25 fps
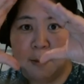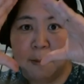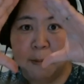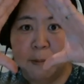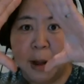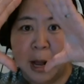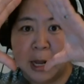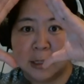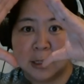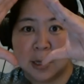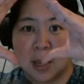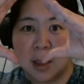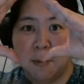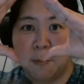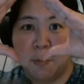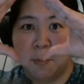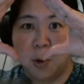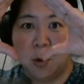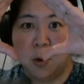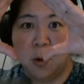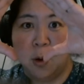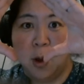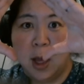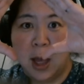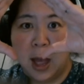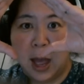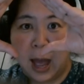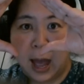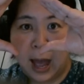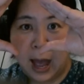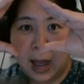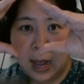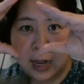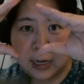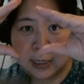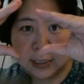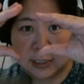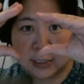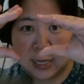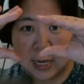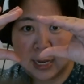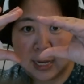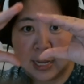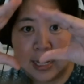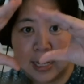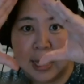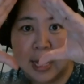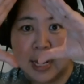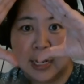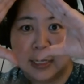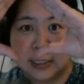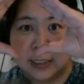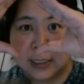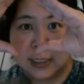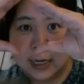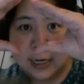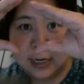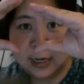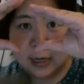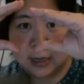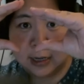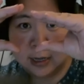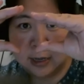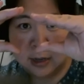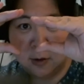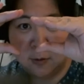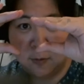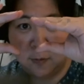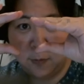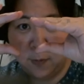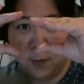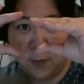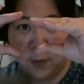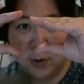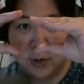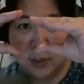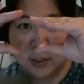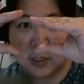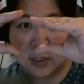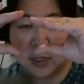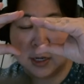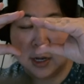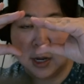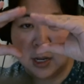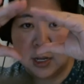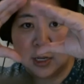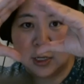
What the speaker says: basketball acts like elastic force,